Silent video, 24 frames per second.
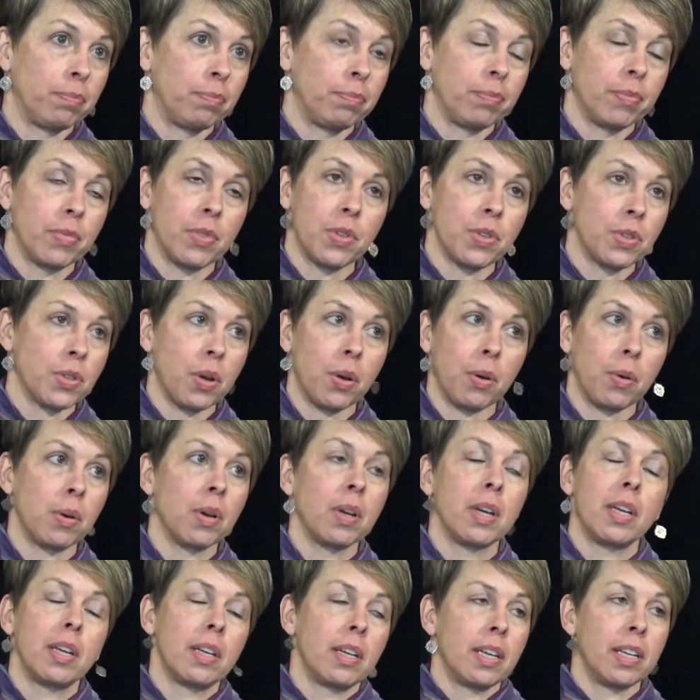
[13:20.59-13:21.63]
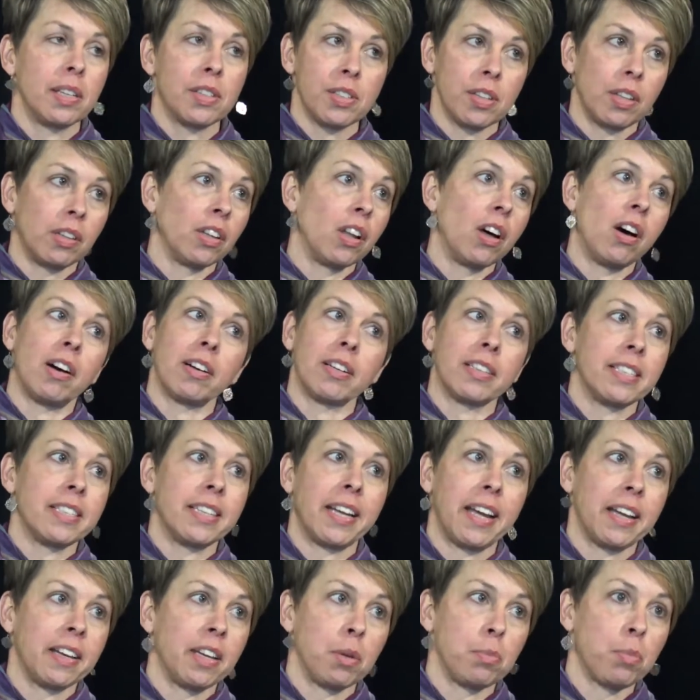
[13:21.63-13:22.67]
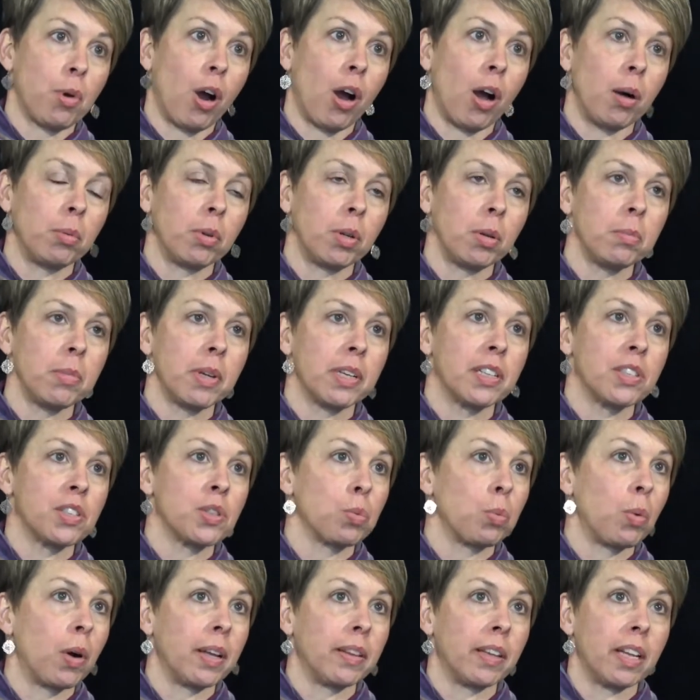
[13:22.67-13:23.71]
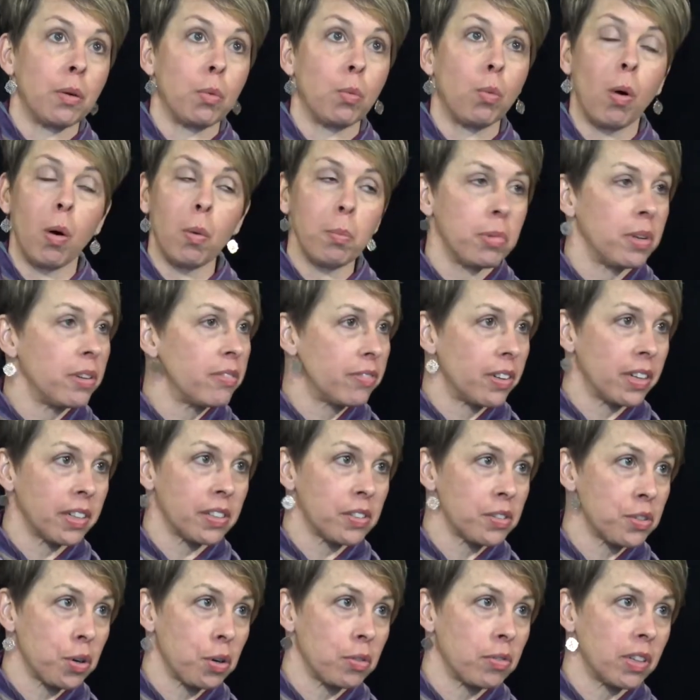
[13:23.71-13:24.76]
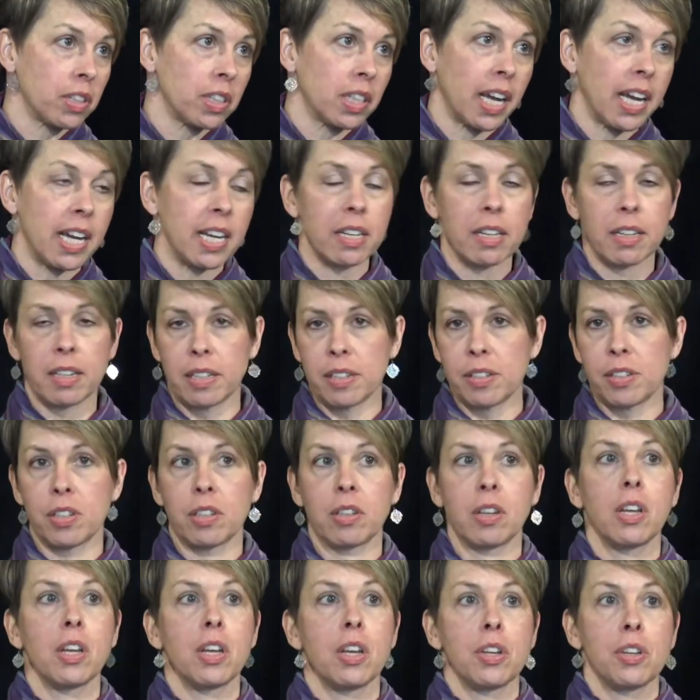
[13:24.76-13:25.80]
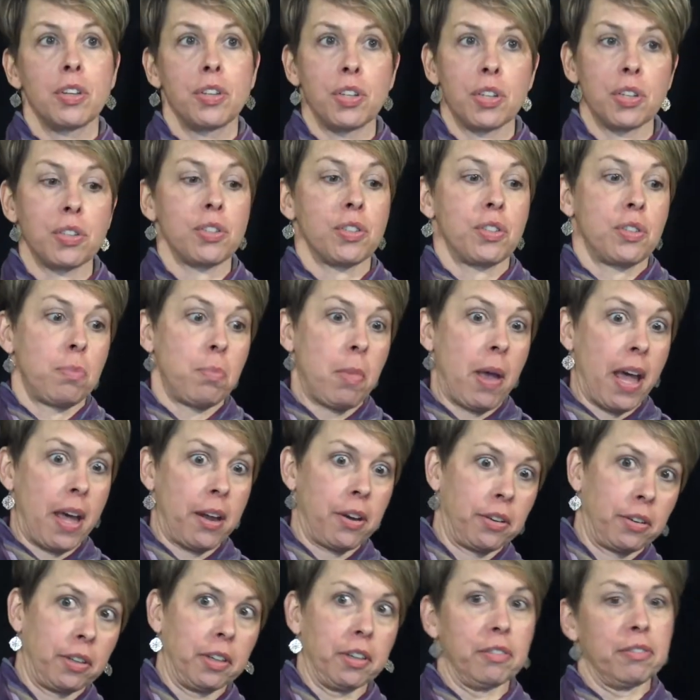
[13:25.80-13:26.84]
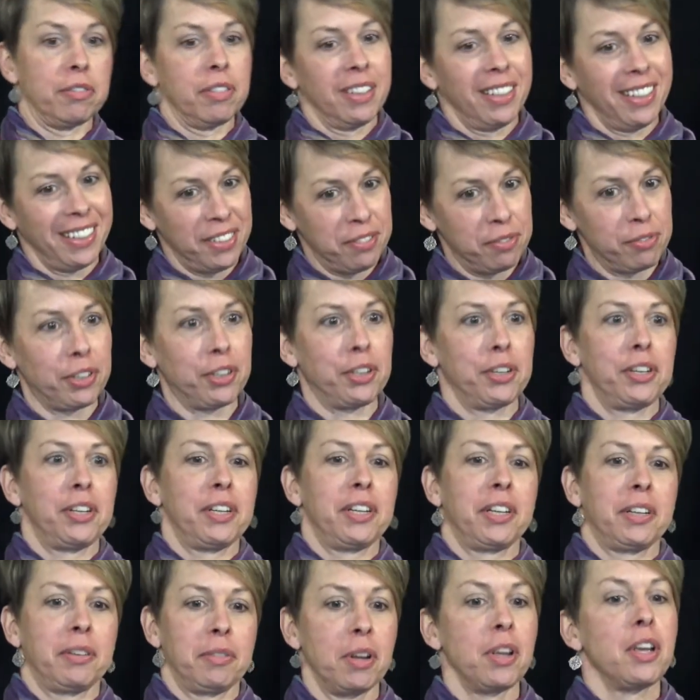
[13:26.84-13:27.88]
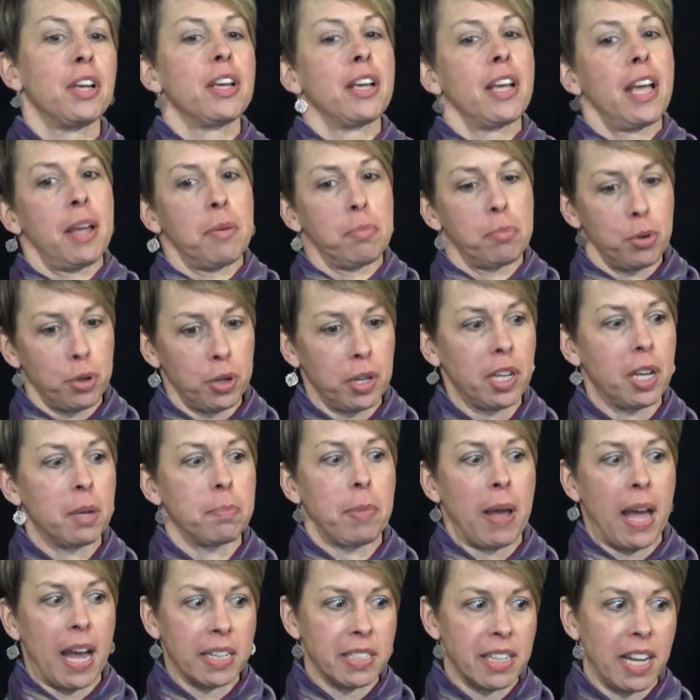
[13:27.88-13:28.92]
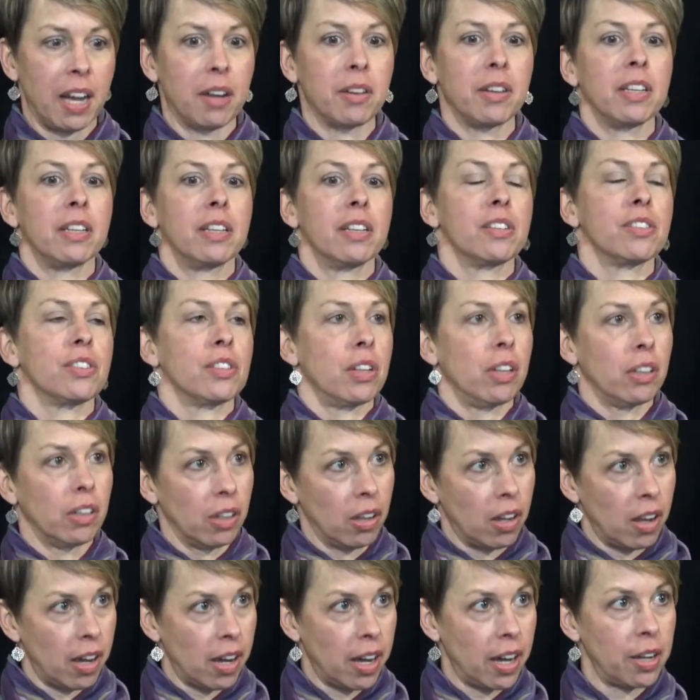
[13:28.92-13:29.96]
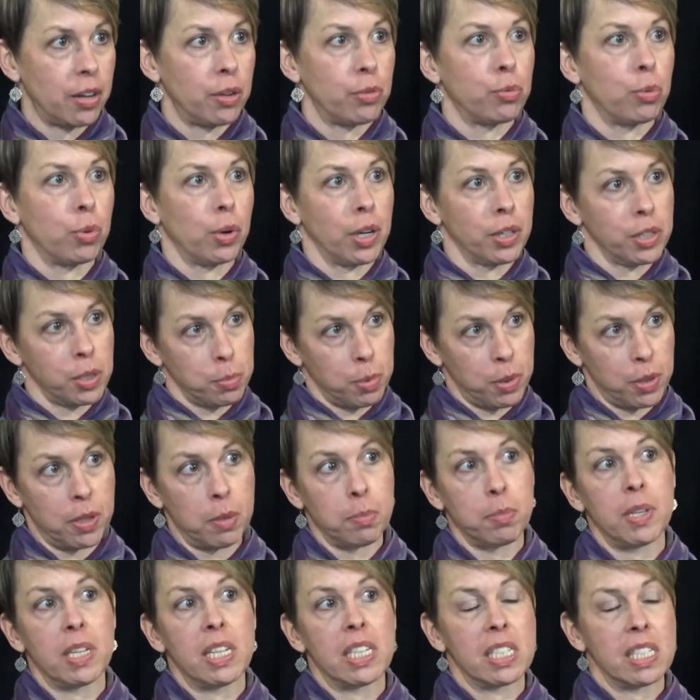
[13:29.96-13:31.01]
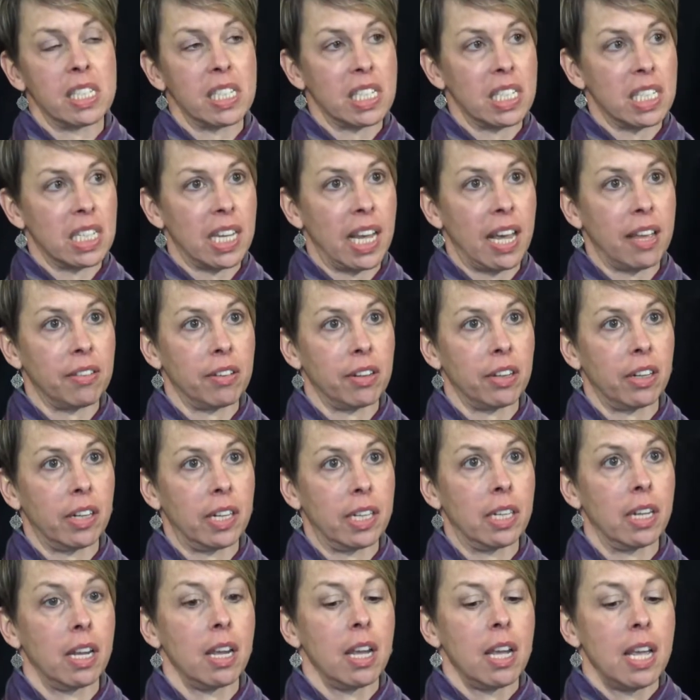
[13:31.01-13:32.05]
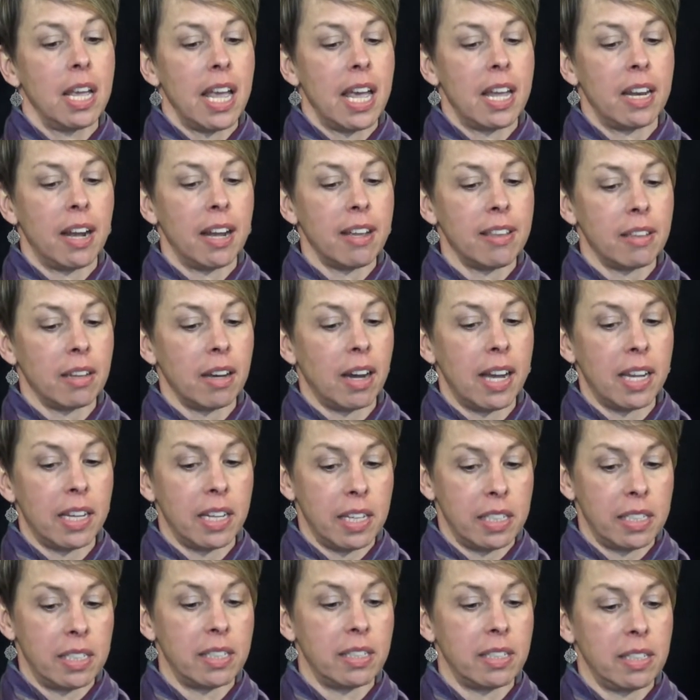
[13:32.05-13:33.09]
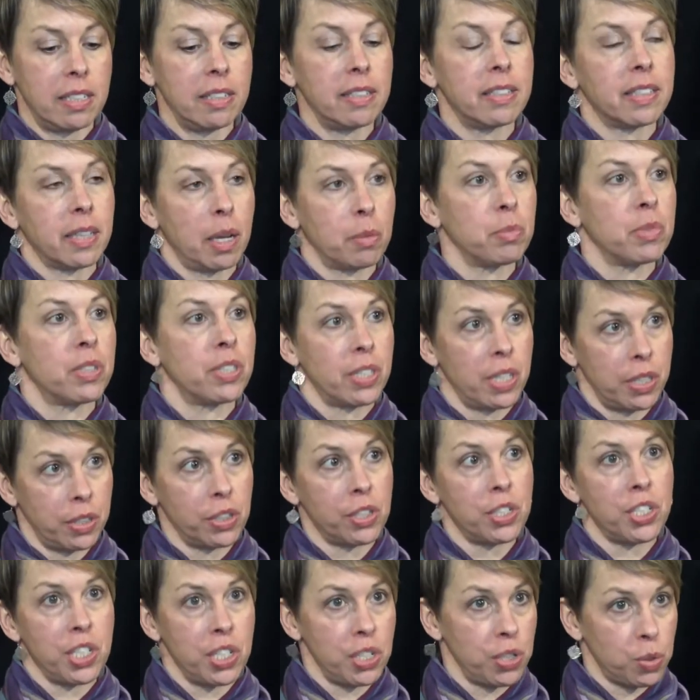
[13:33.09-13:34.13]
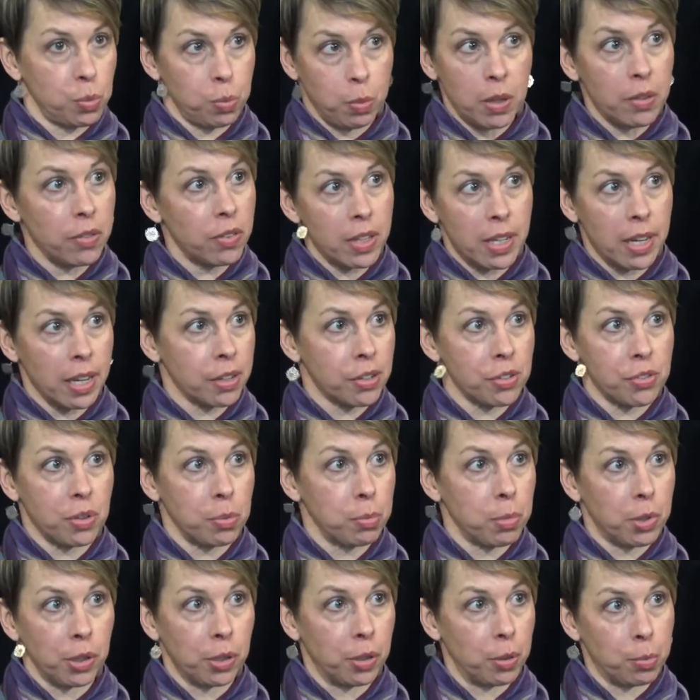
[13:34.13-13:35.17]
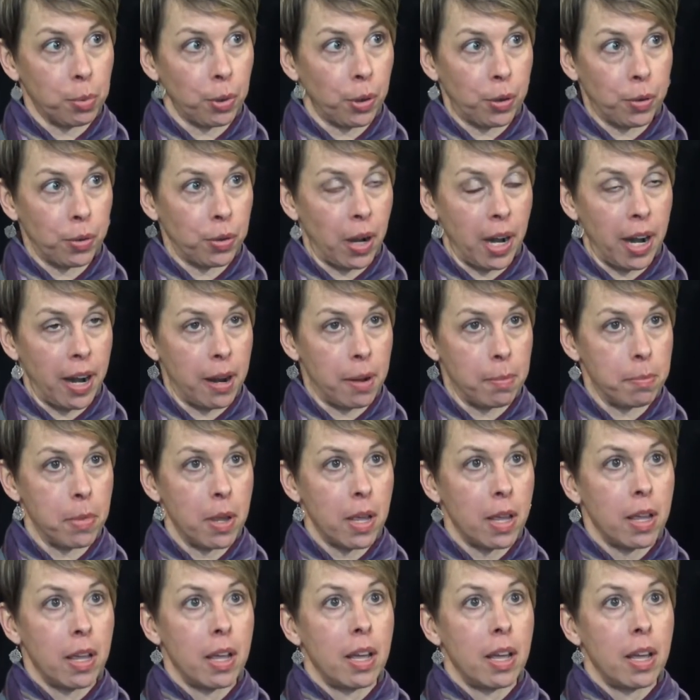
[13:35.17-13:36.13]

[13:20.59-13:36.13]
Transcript: Hmm. So it's a long standing problem and it's one that won't be fixed overnight. It isn't just a matter of inverting and, yeah. and putting it back down. It is a lot of work to put the pieces together. And, and I, I can see some synergies with the extramural program.